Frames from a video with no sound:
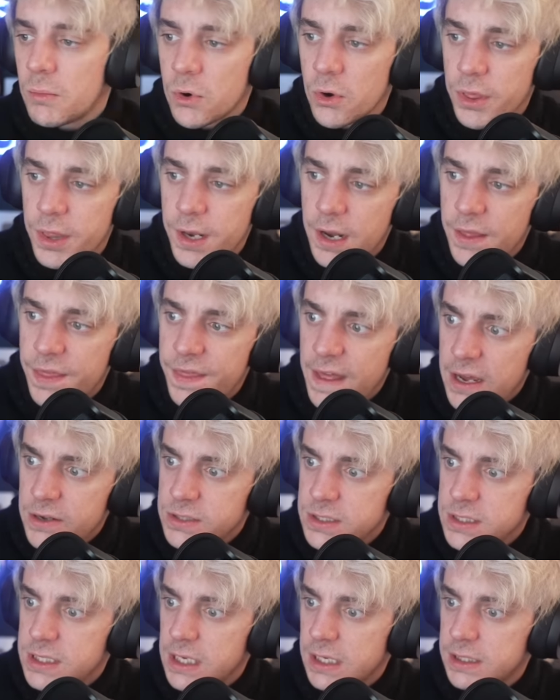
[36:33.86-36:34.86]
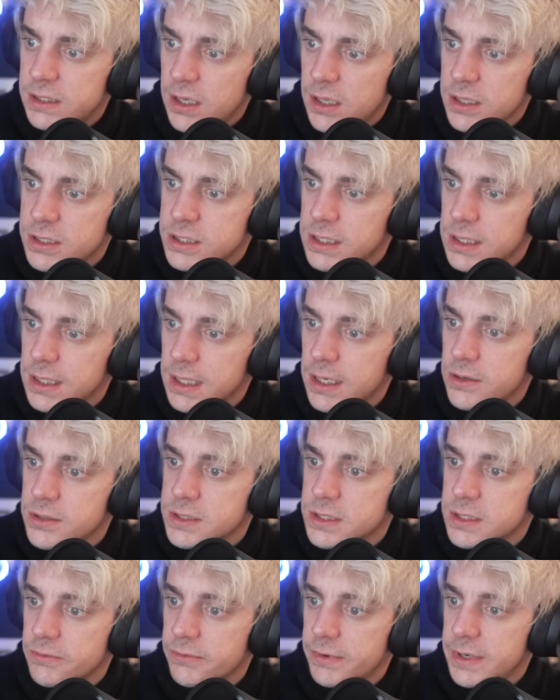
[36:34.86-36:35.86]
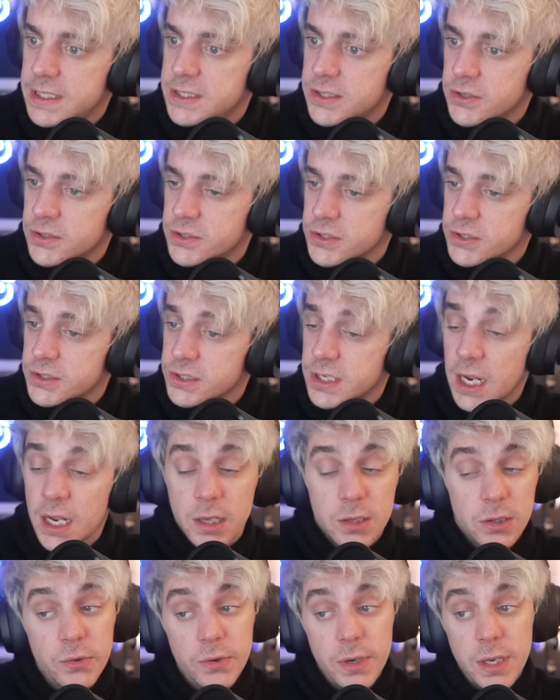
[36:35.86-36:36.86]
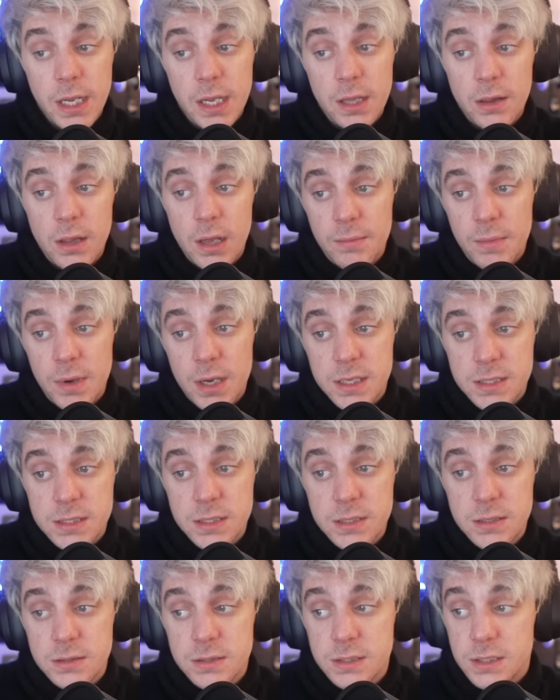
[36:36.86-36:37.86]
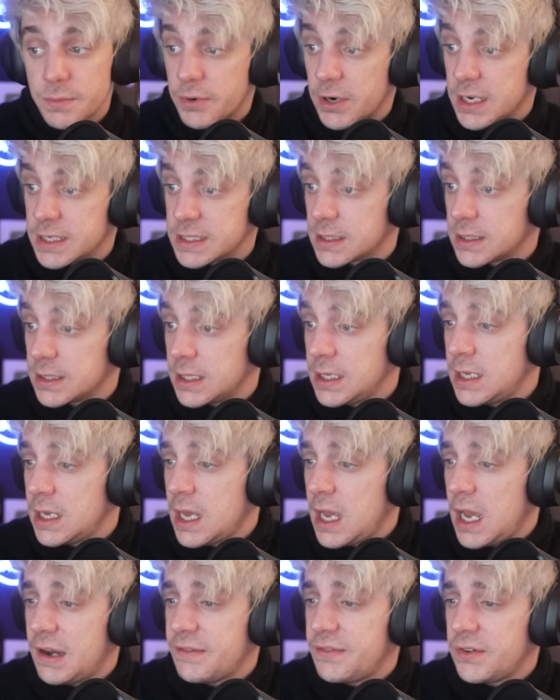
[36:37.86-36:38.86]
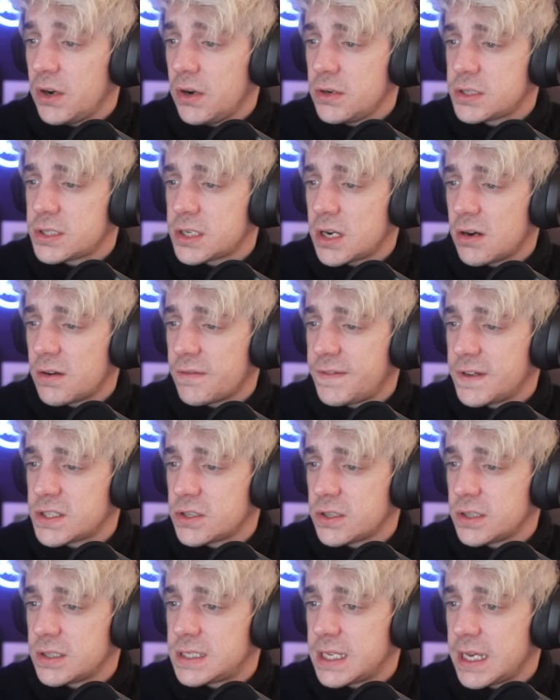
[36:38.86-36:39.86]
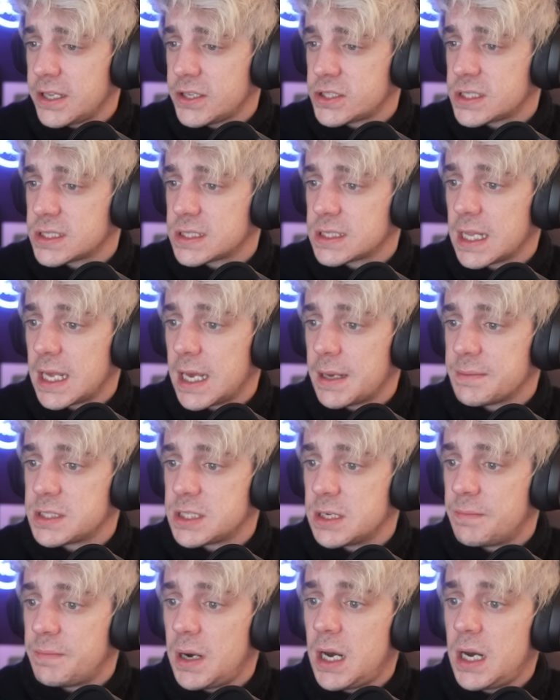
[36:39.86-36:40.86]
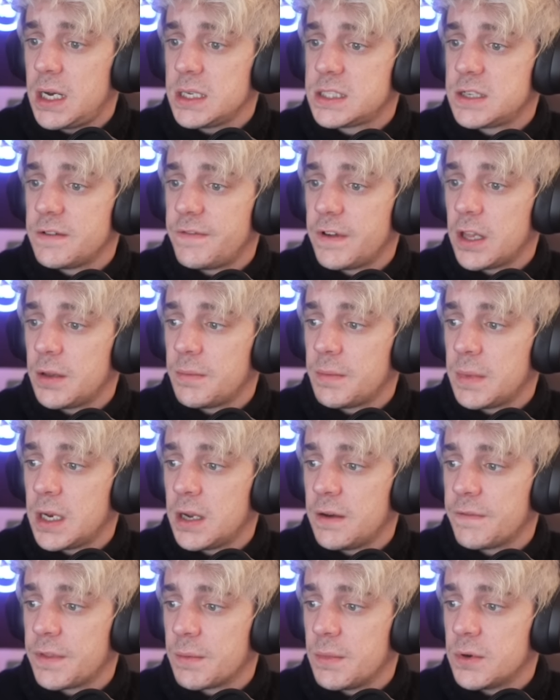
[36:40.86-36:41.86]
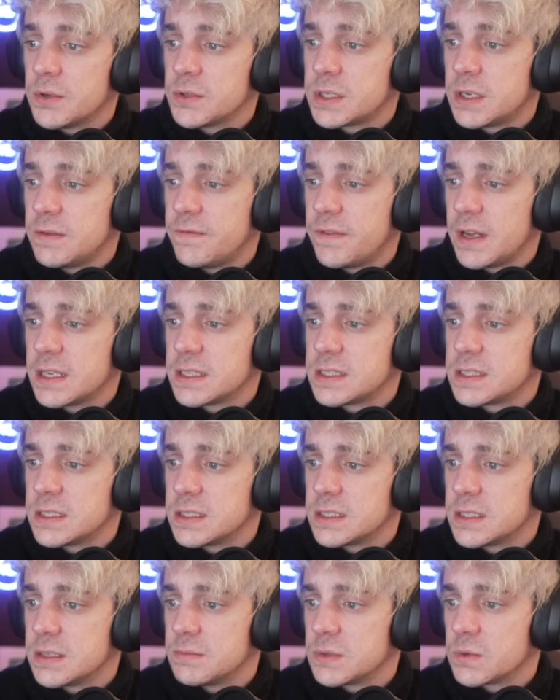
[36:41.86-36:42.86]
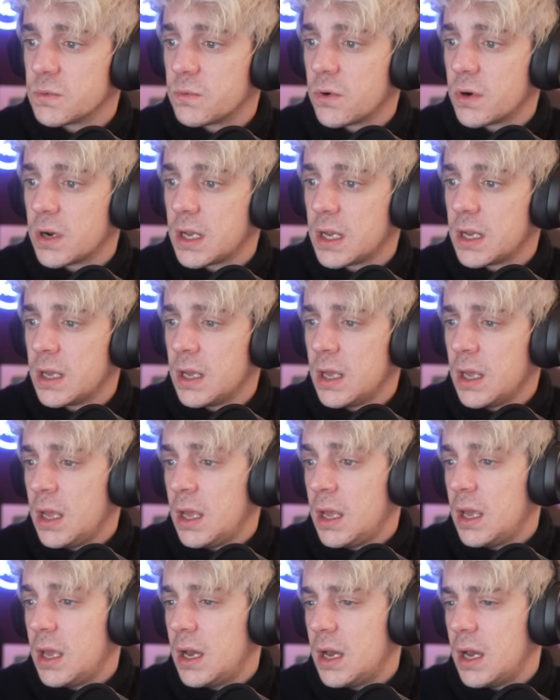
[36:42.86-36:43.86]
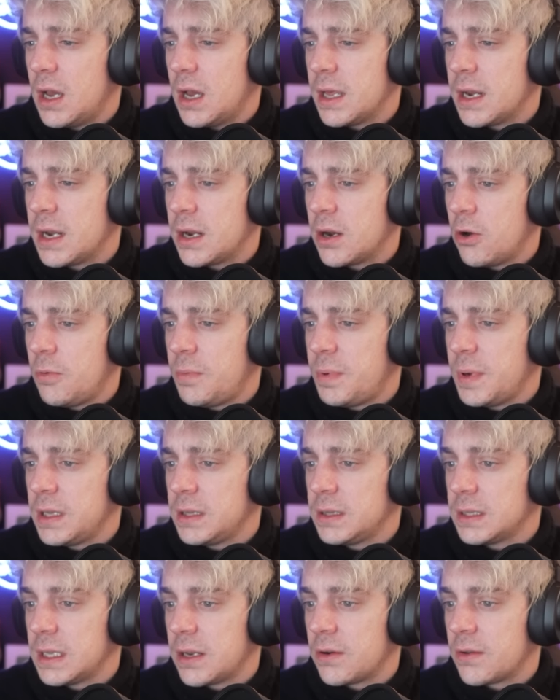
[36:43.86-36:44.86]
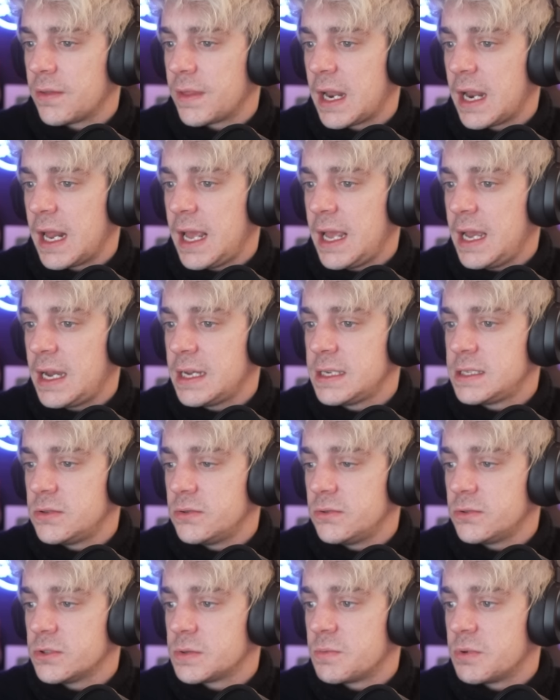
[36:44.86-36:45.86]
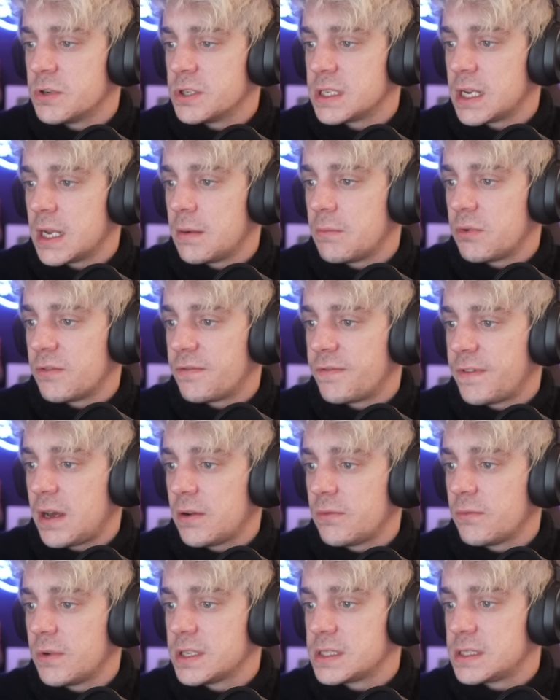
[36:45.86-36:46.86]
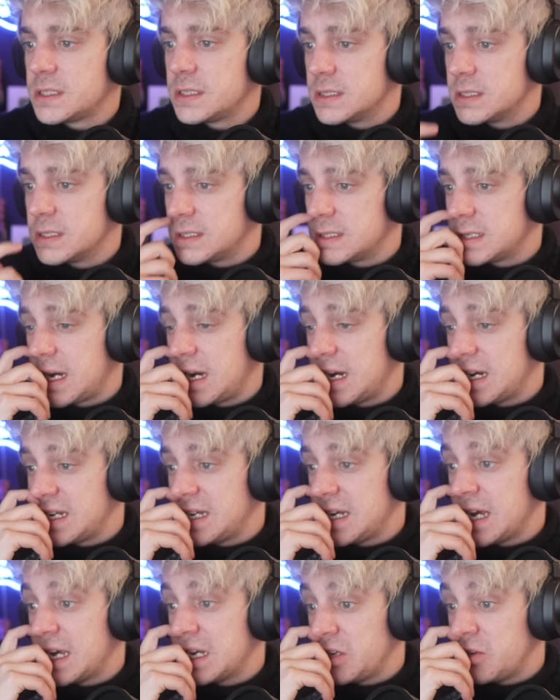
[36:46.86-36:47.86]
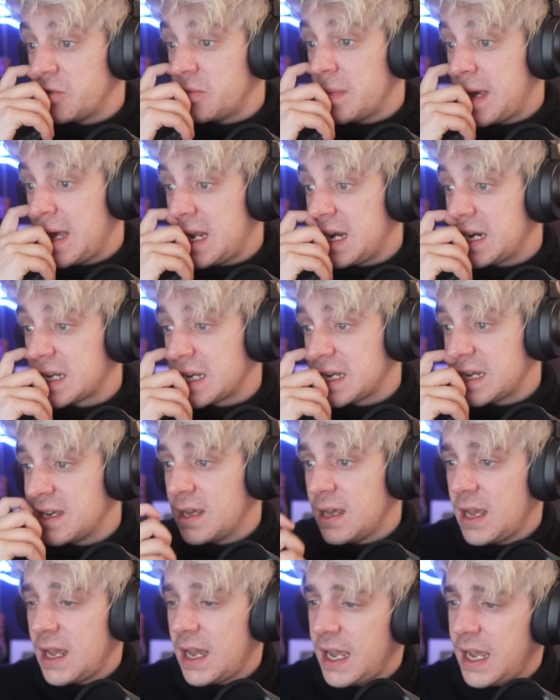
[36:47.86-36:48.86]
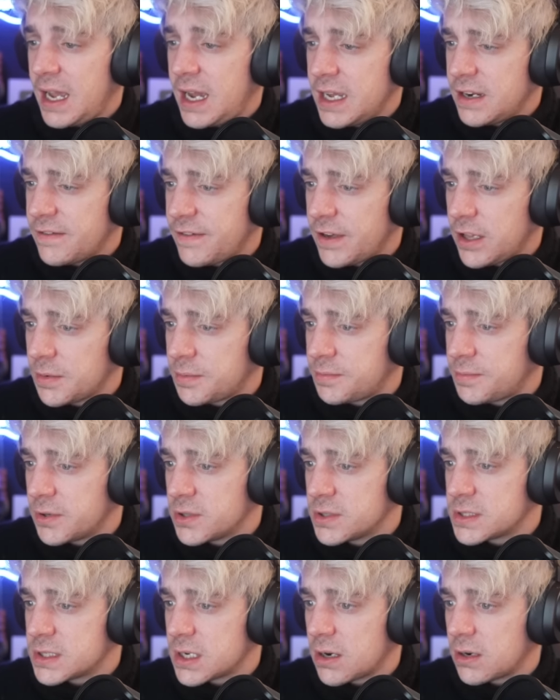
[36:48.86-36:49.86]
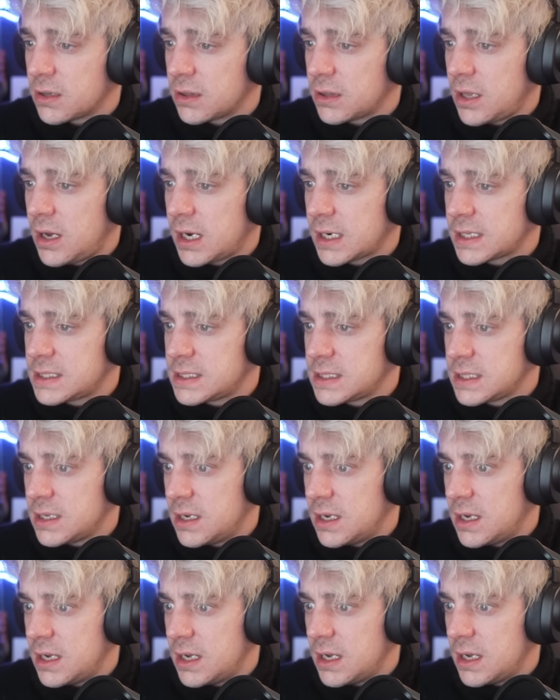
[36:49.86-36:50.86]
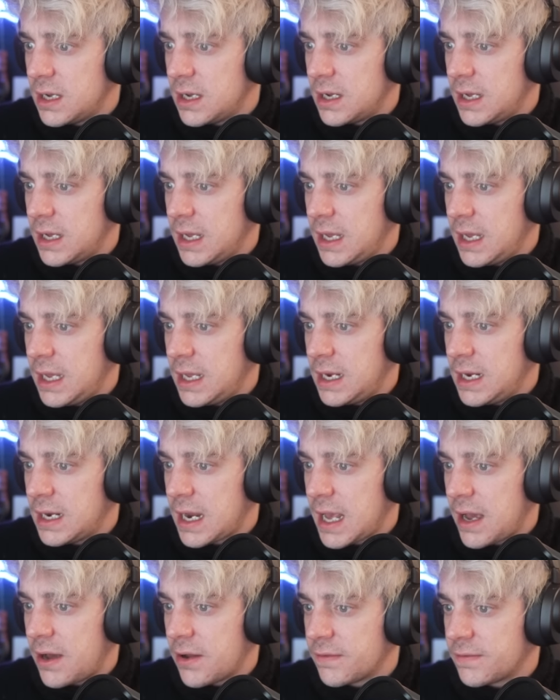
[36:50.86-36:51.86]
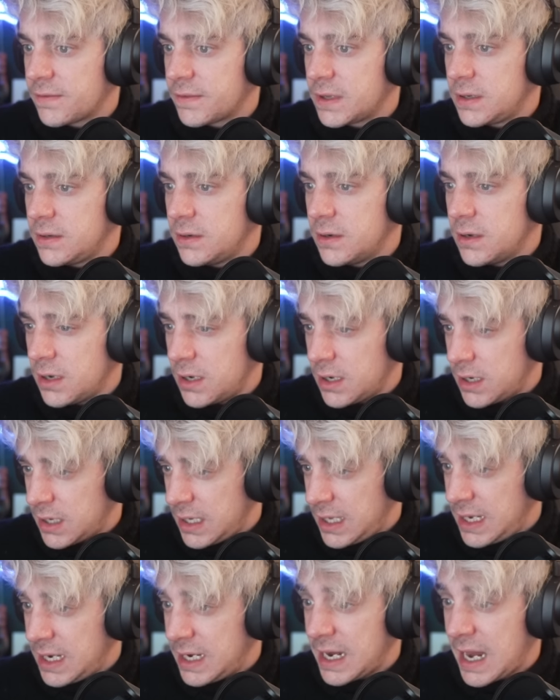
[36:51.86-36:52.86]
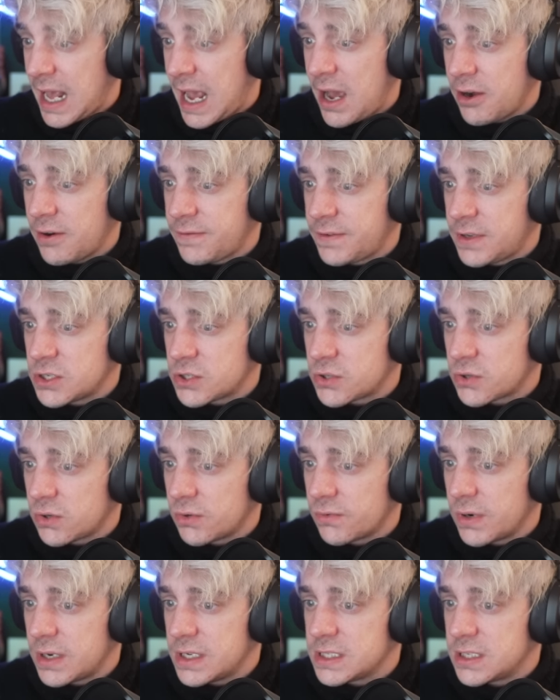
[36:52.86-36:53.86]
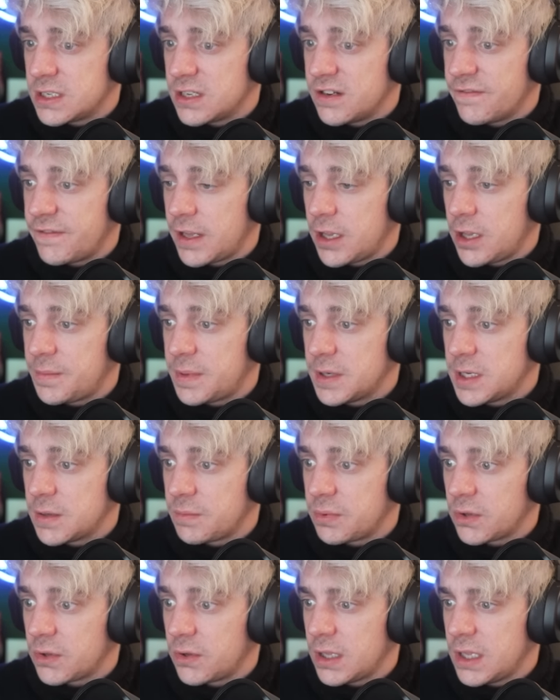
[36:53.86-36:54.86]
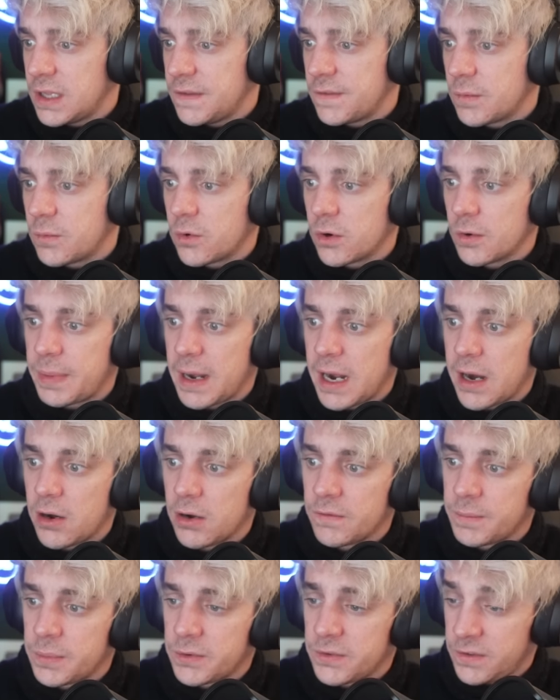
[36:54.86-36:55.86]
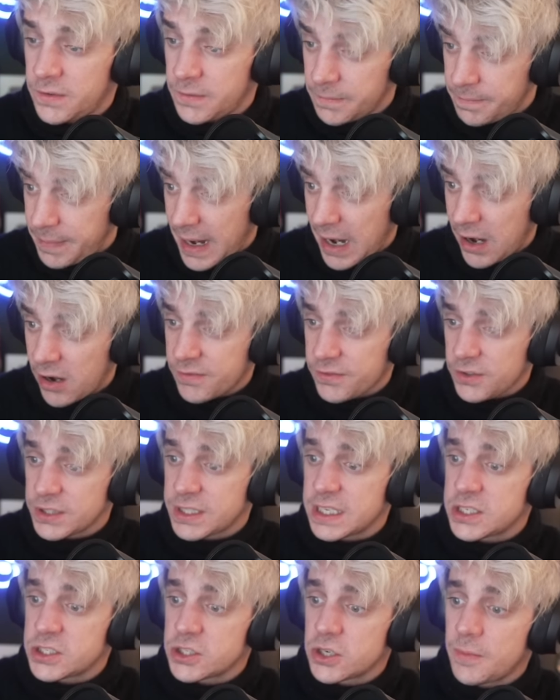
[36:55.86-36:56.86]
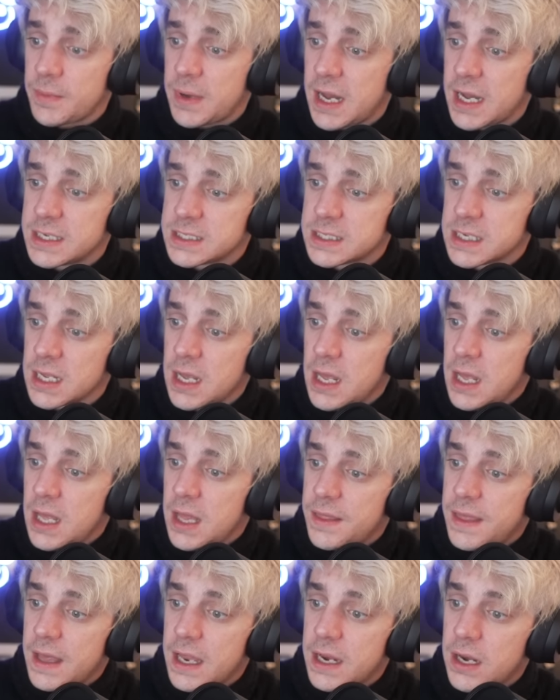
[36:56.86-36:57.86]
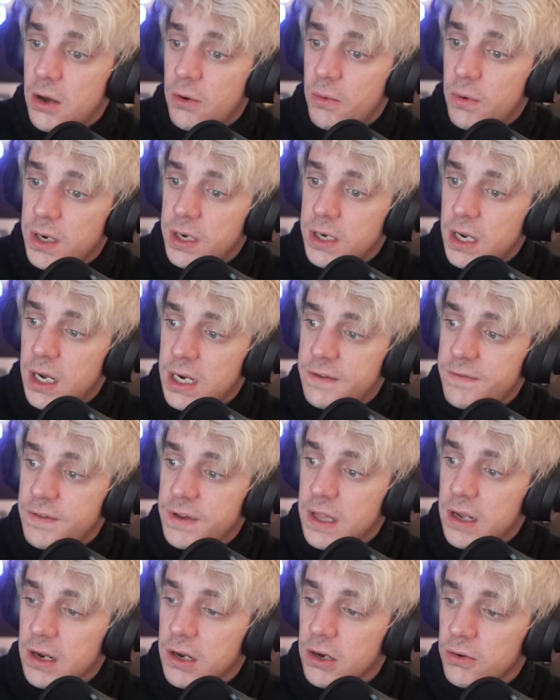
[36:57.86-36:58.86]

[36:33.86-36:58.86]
More than 1,000 technology leaders and researchers, including Elon Musk, surprisingly, have urged artificial intelligence labs to pause development of the most advanced systems, warning in an open letter that AI tools present profound risks to society and humanity. AI developers are locked in an out of control race to develop and deploy even more powerful digital minds that no one, not even